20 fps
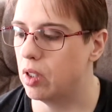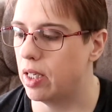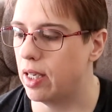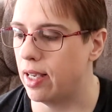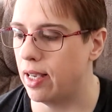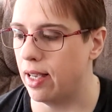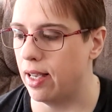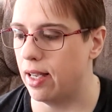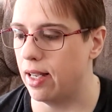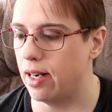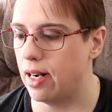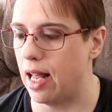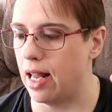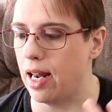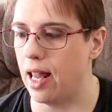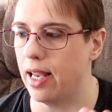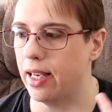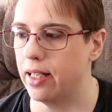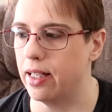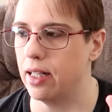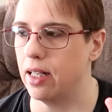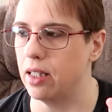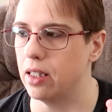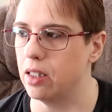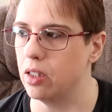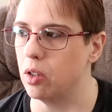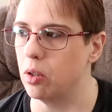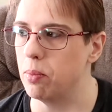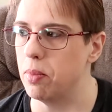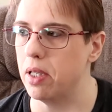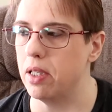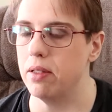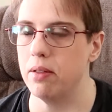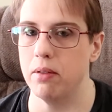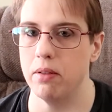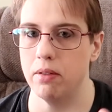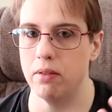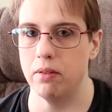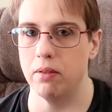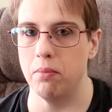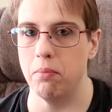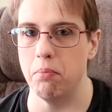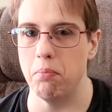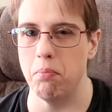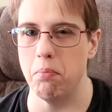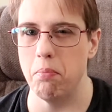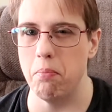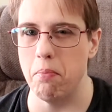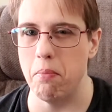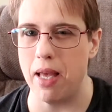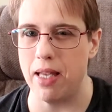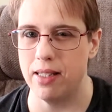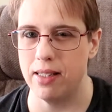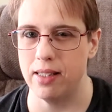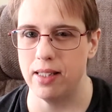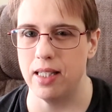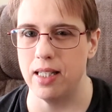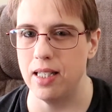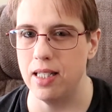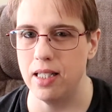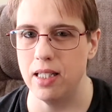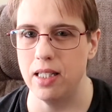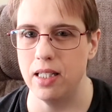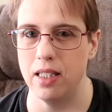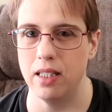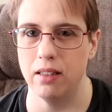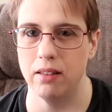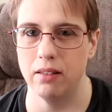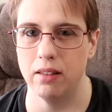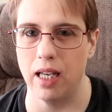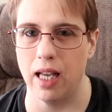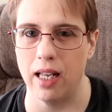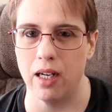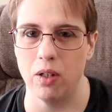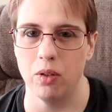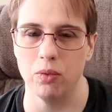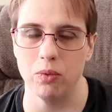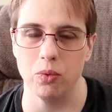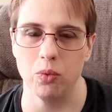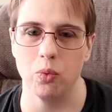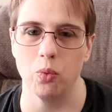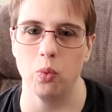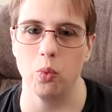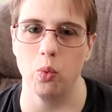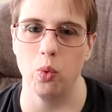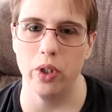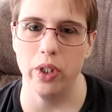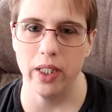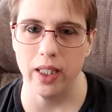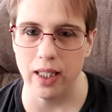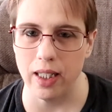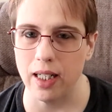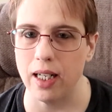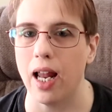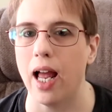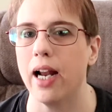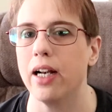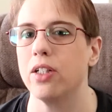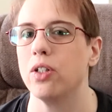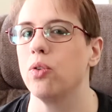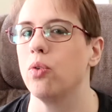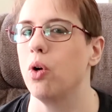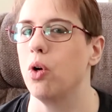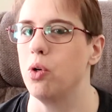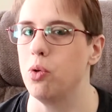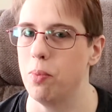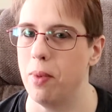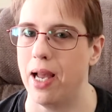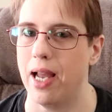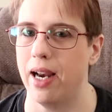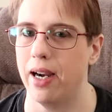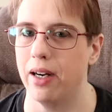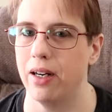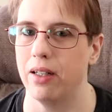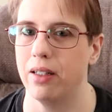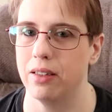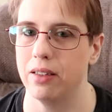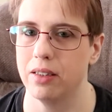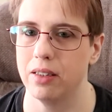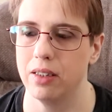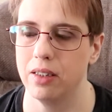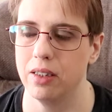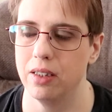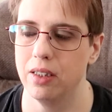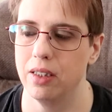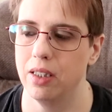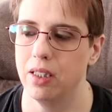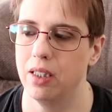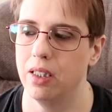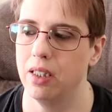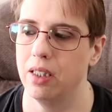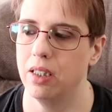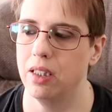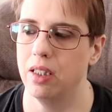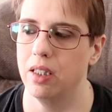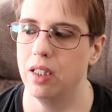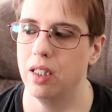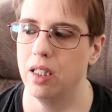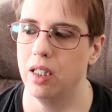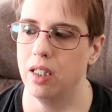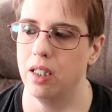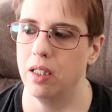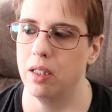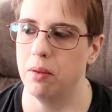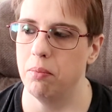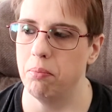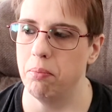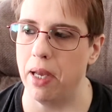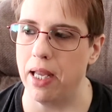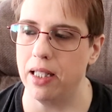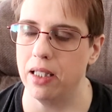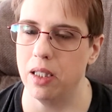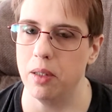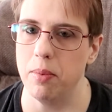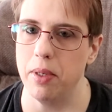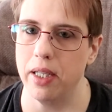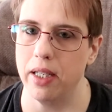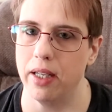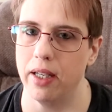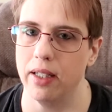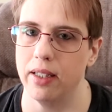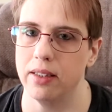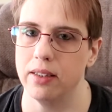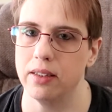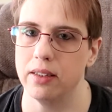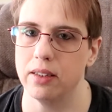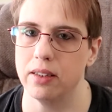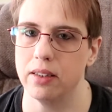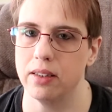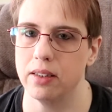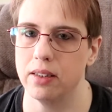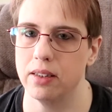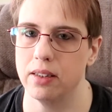and I like it a little bit messy. I don't really like to roll my hair, mainly because